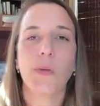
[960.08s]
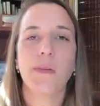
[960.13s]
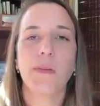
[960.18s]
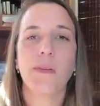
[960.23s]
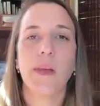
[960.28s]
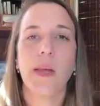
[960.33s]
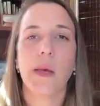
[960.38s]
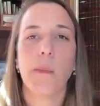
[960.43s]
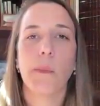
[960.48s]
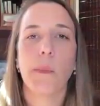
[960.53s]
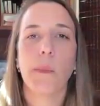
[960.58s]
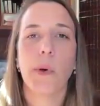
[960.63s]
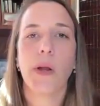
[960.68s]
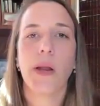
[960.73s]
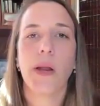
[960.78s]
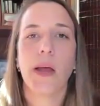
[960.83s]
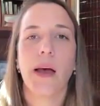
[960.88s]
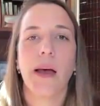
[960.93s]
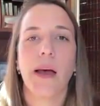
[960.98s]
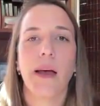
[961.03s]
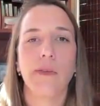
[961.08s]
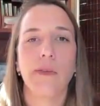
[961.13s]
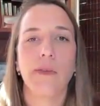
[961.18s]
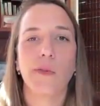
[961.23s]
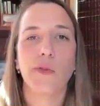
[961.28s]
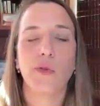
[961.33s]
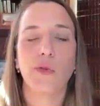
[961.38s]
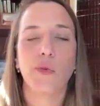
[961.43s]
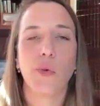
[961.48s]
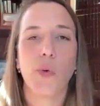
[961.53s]
with seeing burnout as a
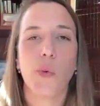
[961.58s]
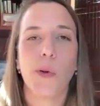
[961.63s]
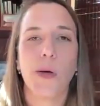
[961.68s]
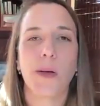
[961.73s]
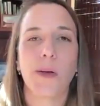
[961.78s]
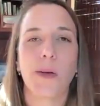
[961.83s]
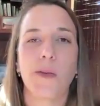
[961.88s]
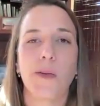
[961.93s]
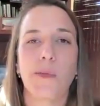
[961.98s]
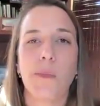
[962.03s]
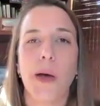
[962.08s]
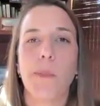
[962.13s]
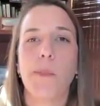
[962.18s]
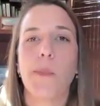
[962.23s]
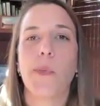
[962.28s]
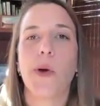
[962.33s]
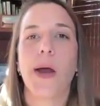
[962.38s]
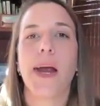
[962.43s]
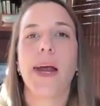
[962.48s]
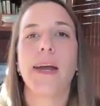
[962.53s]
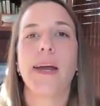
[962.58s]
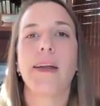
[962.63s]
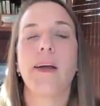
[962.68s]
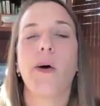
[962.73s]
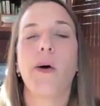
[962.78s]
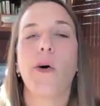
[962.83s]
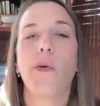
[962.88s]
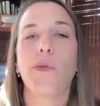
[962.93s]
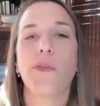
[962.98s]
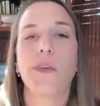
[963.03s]
trauma, because my brain
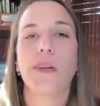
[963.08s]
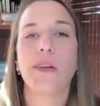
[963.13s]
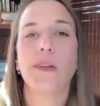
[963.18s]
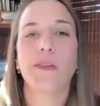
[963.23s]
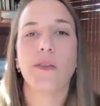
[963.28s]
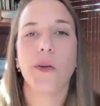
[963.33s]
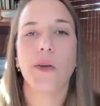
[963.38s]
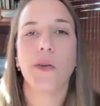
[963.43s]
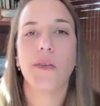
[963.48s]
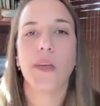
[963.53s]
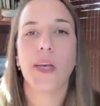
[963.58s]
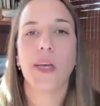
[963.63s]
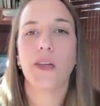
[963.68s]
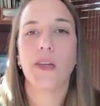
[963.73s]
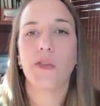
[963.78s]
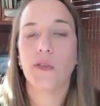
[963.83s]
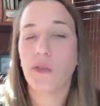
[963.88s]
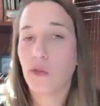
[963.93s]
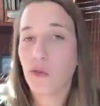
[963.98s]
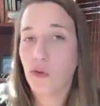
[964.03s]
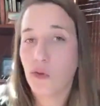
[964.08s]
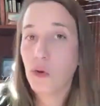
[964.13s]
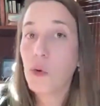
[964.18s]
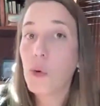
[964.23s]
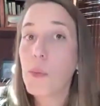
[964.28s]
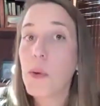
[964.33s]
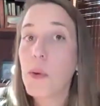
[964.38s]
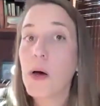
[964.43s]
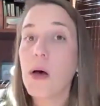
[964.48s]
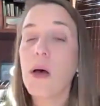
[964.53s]
often associates
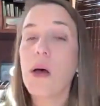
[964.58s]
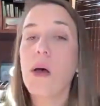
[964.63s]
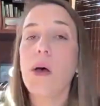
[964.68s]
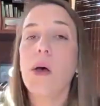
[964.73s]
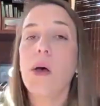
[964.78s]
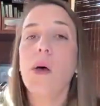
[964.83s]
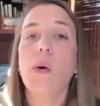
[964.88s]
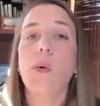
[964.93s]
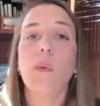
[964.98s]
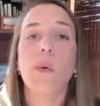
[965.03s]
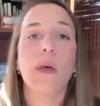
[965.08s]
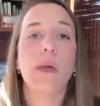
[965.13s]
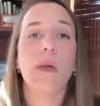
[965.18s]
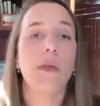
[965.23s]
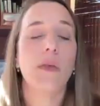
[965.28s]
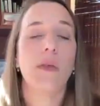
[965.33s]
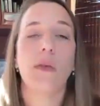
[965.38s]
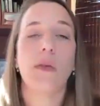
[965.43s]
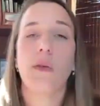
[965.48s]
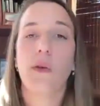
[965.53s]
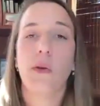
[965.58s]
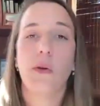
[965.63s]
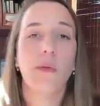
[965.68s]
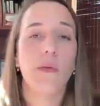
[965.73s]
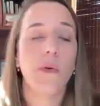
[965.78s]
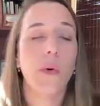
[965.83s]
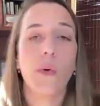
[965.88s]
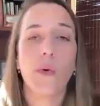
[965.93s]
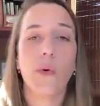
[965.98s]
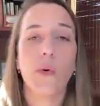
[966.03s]
trauma with, of
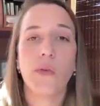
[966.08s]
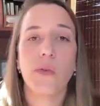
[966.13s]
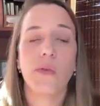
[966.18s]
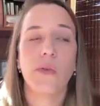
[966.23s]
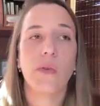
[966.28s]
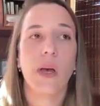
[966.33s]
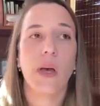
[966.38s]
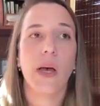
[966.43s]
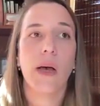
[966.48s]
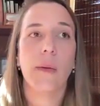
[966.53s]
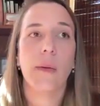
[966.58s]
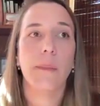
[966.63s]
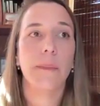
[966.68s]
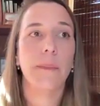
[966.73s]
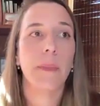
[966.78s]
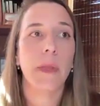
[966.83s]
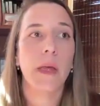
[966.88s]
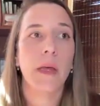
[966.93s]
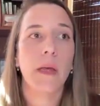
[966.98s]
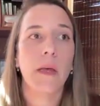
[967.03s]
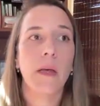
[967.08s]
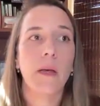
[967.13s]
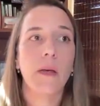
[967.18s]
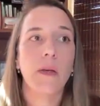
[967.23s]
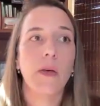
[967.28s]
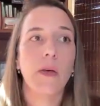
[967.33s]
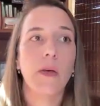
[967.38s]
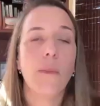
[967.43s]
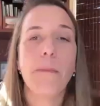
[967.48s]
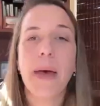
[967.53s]
course,
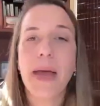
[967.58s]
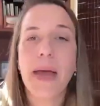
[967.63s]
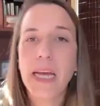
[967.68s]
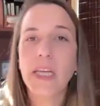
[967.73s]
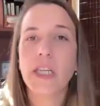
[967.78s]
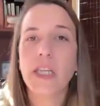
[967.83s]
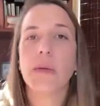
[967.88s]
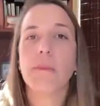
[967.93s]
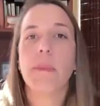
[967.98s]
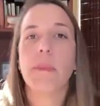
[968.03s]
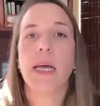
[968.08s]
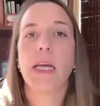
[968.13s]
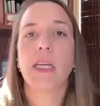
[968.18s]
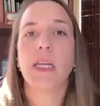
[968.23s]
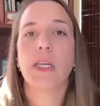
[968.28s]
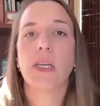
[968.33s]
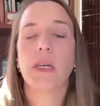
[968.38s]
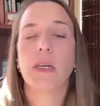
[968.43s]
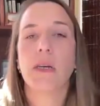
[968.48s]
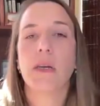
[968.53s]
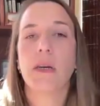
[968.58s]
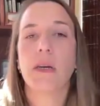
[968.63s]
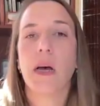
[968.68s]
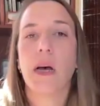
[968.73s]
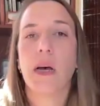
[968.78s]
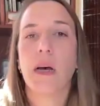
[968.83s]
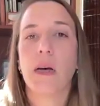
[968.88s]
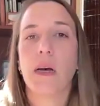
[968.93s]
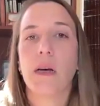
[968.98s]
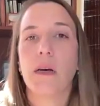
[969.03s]
major
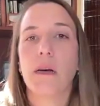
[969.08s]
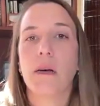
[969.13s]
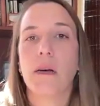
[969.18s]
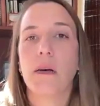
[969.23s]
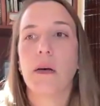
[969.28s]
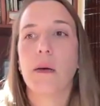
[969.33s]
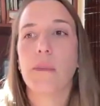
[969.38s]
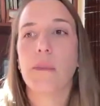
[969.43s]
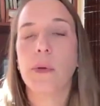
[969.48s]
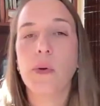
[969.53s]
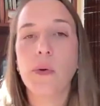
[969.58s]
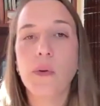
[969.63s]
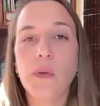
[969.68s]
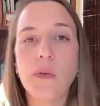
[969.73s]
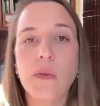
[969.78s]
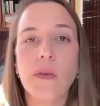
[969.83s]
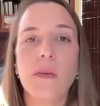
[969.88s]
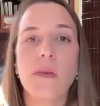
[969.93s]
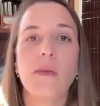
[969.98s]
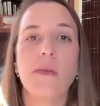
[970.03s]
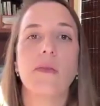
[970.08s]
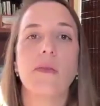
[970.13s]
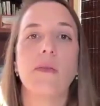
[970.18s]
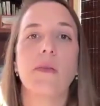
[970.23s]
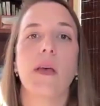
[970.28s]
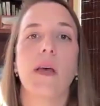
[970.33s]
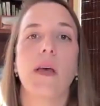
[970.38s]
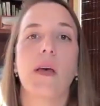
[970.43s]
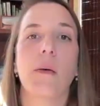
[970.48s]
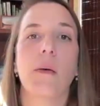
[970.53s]
abuses
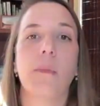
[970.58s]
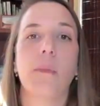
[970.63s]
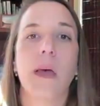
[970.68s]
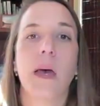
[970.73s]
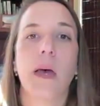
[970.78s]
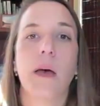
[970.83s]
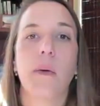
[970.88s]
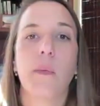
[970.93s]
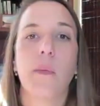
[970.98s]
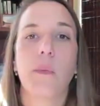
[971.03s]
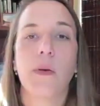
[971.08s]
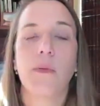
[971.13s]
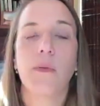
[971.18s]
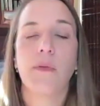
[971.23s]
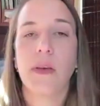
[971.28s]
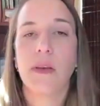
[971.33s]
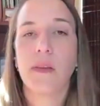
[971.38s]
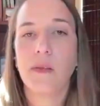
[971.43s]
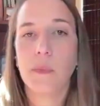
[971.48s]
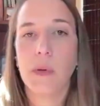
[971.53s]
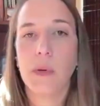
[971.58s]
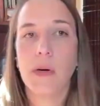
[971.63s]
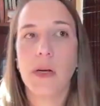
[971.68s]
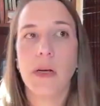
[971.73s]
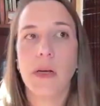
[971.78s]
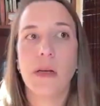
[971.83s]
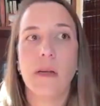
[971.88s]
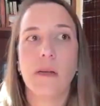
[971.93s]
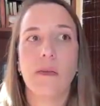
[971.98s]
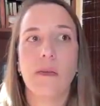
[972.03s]
that we've
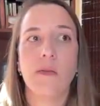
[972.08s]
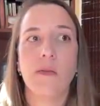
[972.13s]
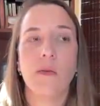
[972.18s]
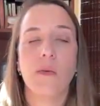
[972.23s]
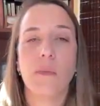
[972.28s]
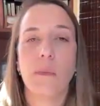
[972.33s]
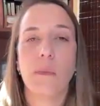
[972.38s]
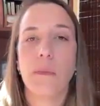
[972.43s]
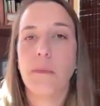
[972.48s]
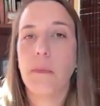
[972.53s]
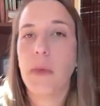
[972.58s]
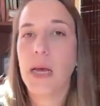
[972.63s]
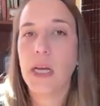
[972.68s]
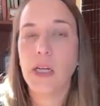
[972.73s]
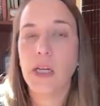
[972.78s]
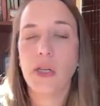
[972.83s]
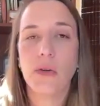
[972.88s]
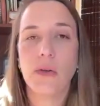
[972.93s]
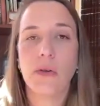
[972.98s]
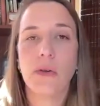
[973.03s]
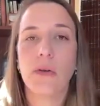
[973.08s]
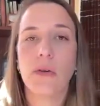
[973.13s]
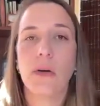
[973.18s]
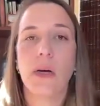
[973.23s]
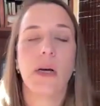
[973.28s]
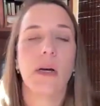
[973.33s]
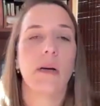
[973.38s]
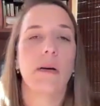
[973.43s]
experienced, or major